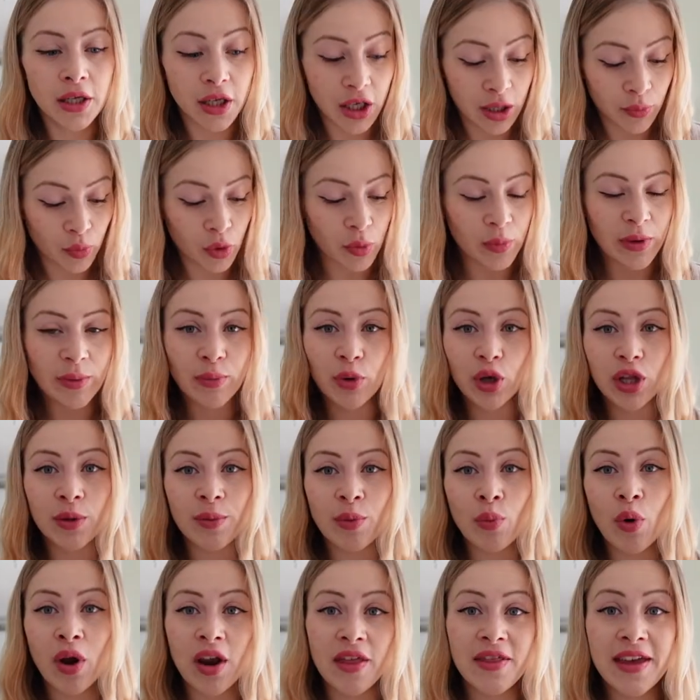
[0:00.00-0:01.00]
you probably put them
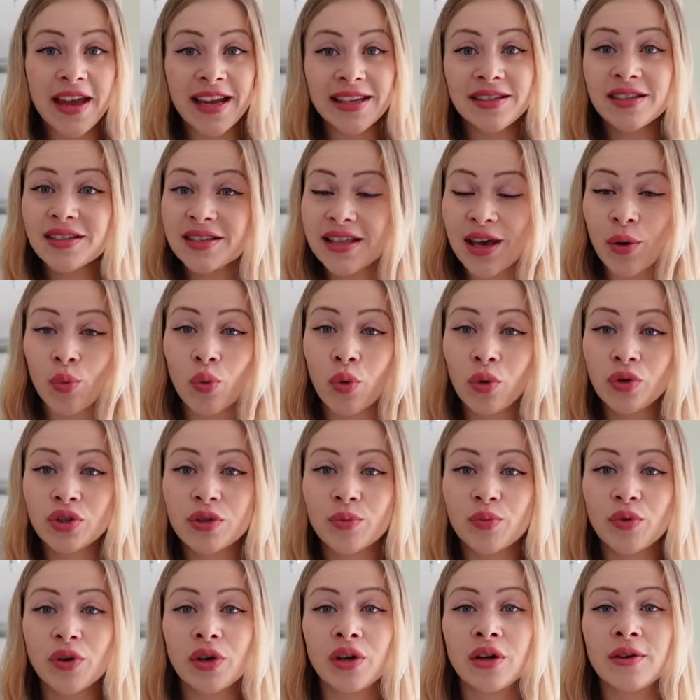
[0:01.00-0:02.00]
in one of these because they're
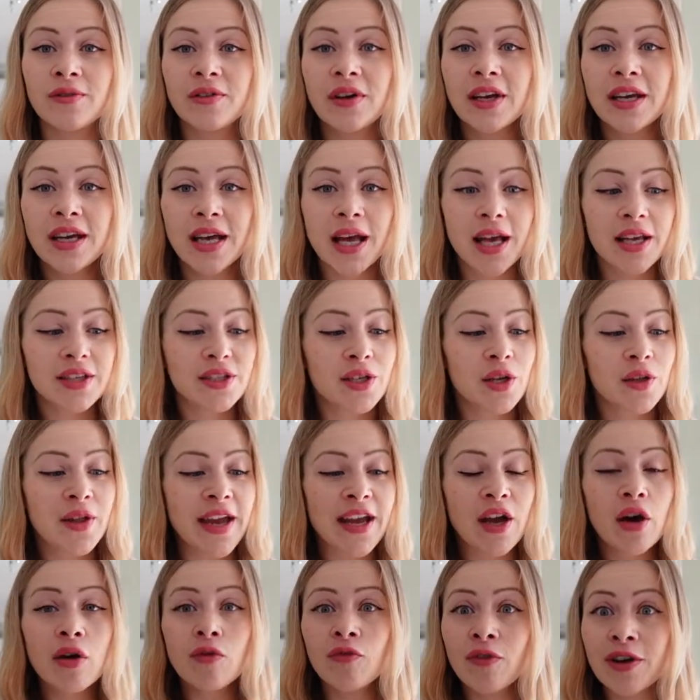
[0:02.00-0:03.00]
waterproof so
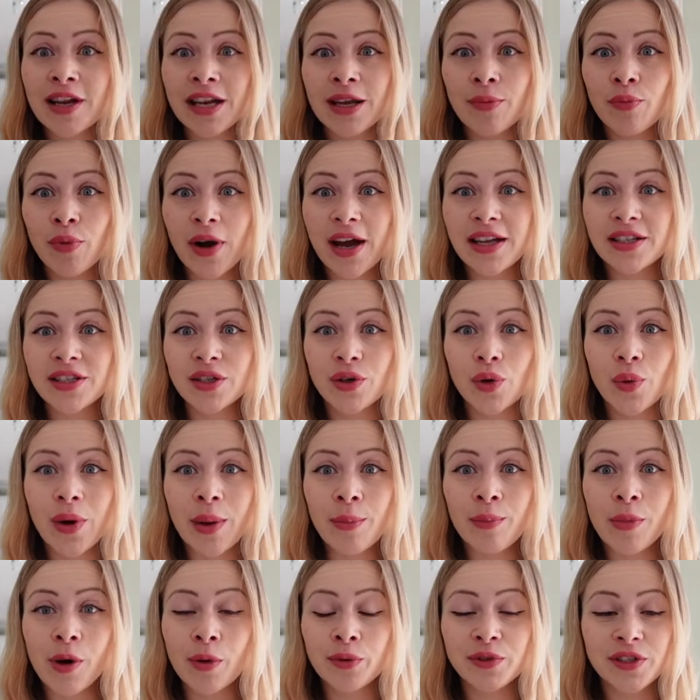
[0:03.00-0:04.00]
they are really practical
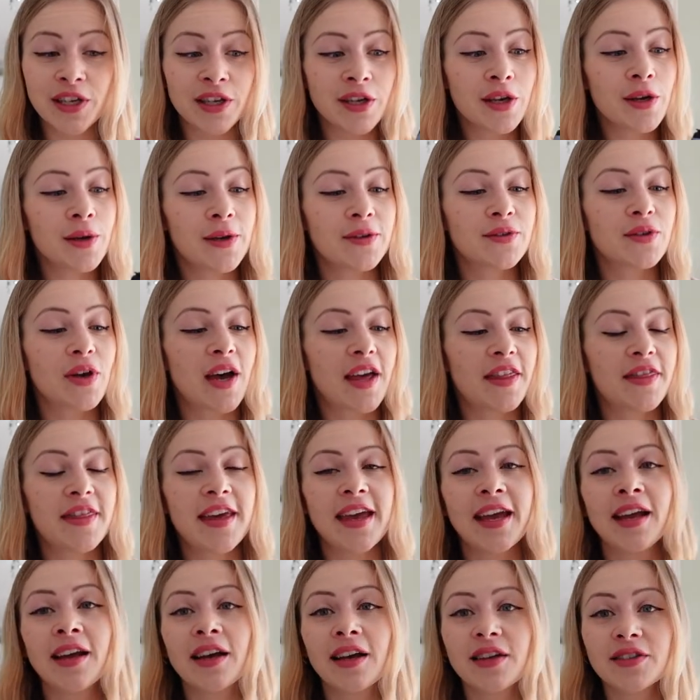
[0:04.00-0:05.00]
and multi-use I
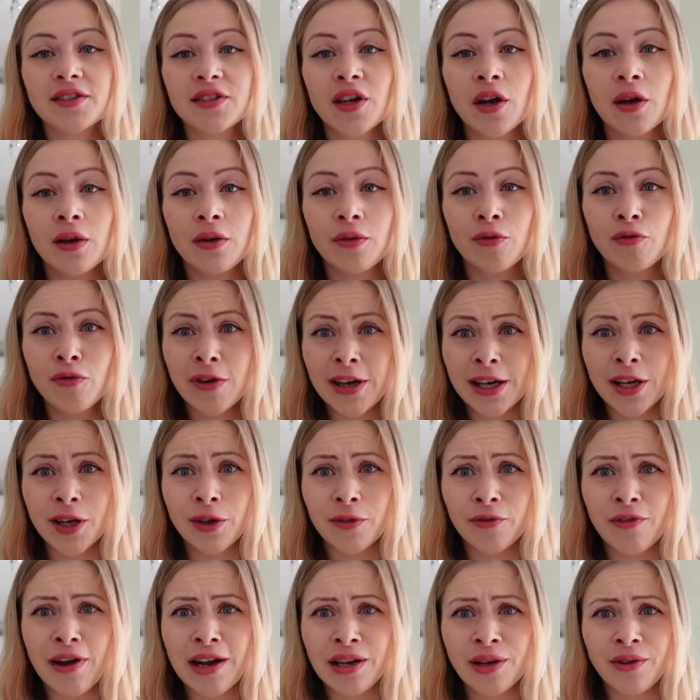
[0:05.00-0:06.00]
think so really
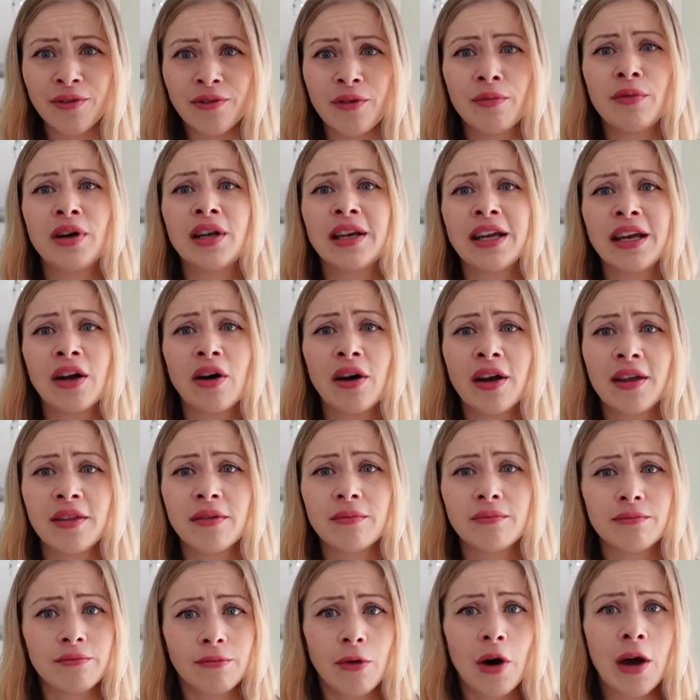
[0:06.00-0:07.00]
good value for money I
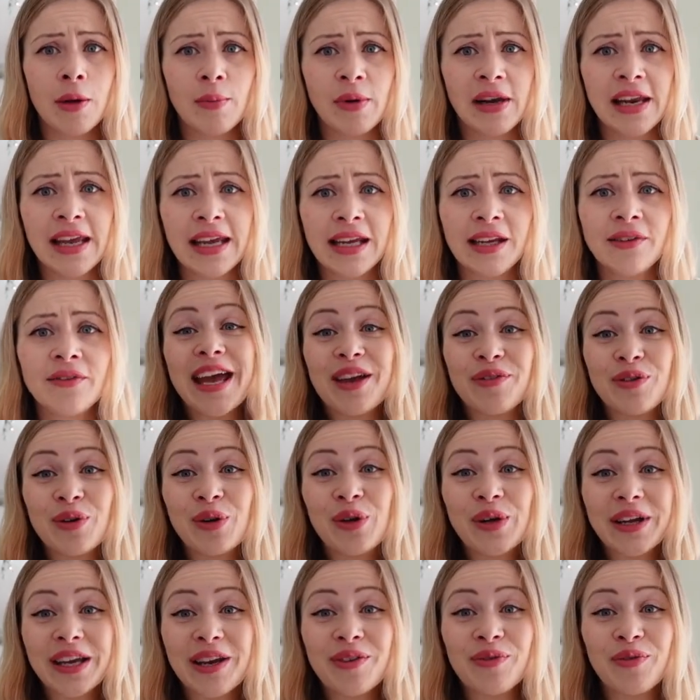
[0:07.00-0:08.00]
I believe. If you're
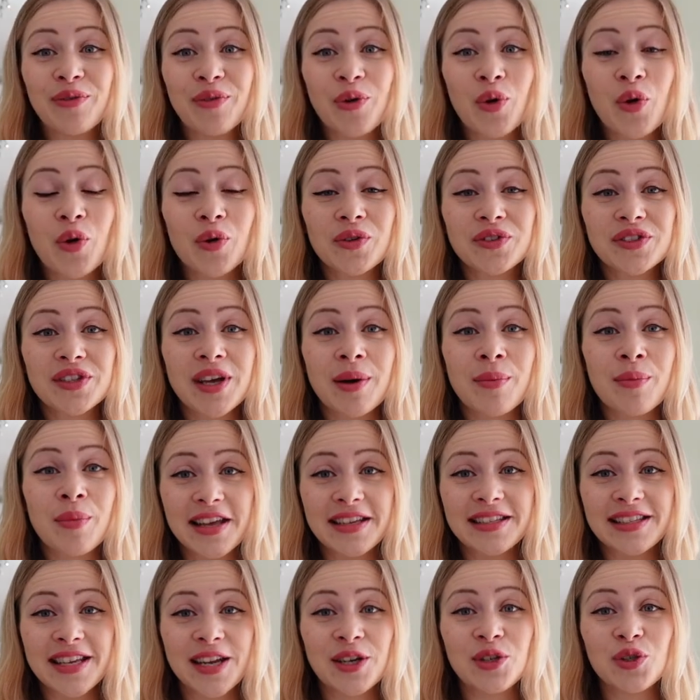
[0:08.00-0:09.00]
looking for some
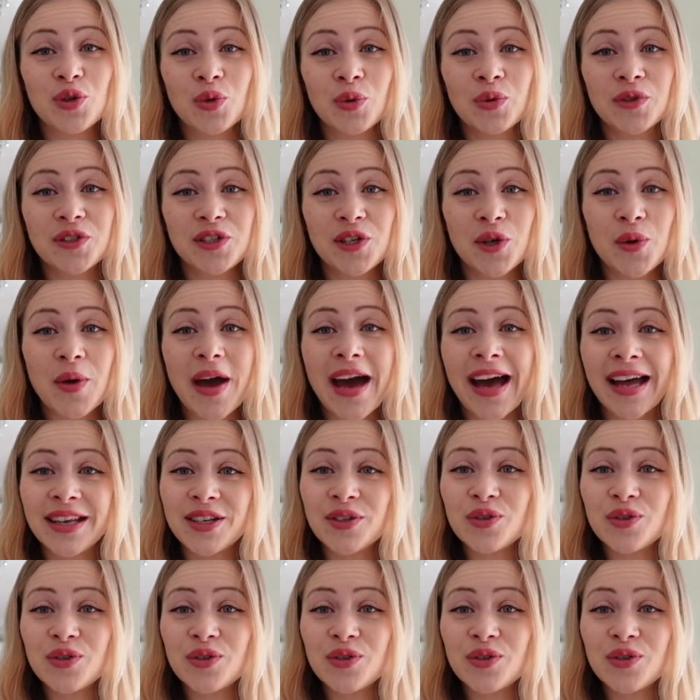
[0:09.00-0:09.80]
essentials to add